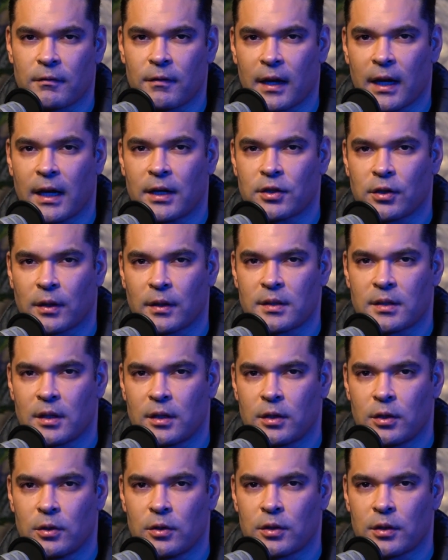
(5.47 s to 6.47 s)
and financial
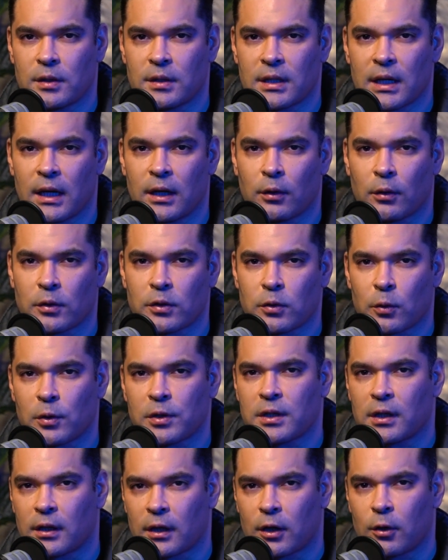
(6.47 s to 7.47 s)
institutions handle sourcing